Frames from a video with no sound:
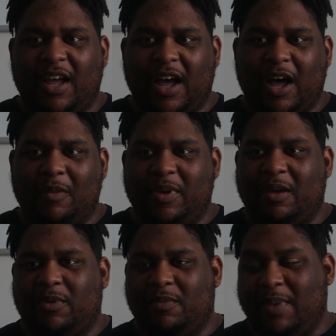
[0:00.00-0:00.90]
Being
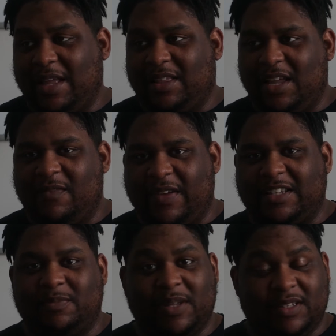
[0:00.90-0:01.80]
able to make the
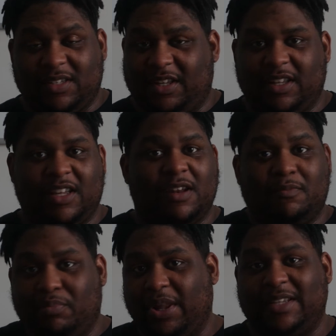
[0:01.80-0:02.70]
investments, like, again,
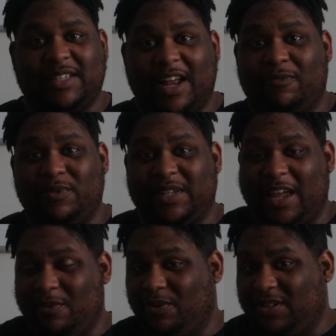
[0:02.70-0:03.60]
blessed that I was
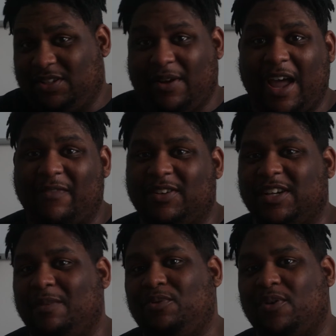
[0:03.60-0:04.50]
able to still have a
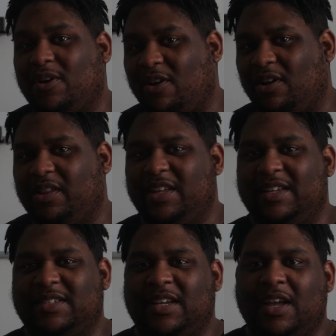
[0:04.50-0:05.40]
job during all of
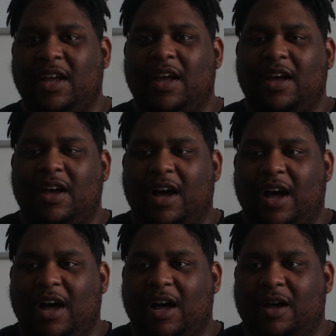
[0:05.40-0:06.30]
this,
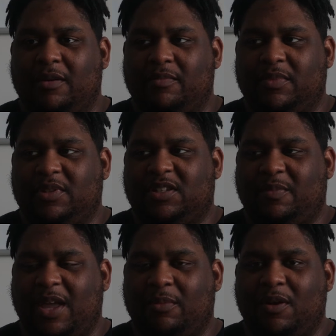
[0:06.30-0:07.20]
to
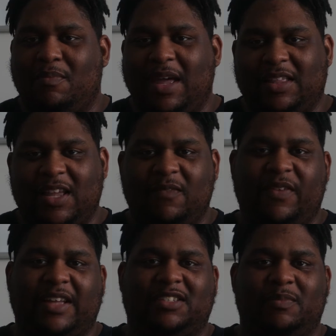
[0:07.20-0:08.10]
be able to make the
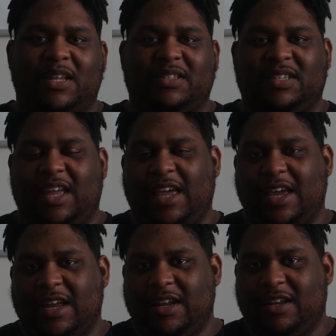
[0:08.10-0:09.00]
investments
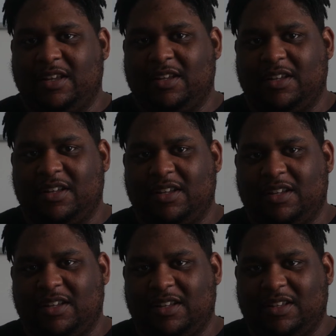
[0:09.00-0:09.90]
and
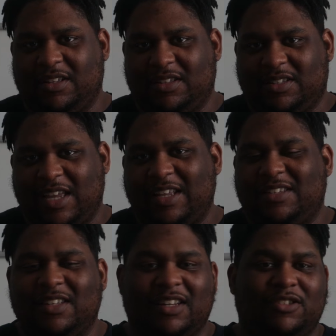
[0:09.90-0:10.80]

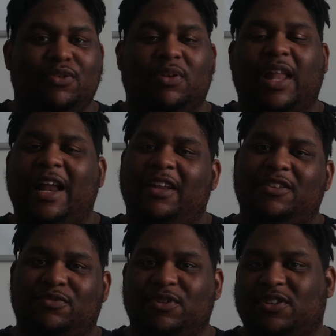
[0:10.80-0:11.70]
do a lot of
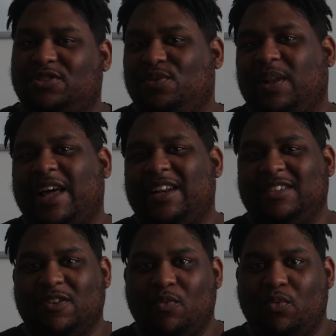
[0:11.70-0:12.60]
this research, do a lot of
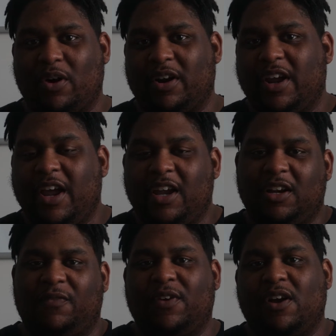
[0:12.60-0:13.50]
this homework
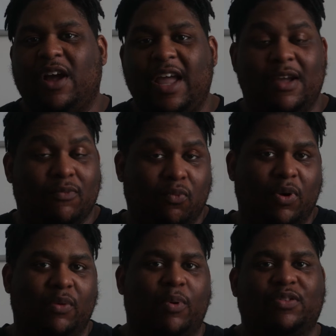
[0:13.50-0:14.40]
to figure out, hey,
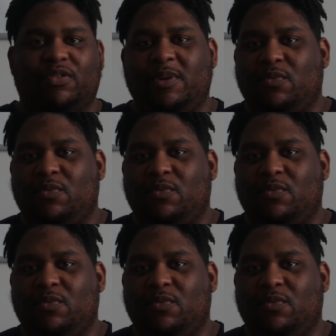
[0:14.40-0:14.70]
what works for me,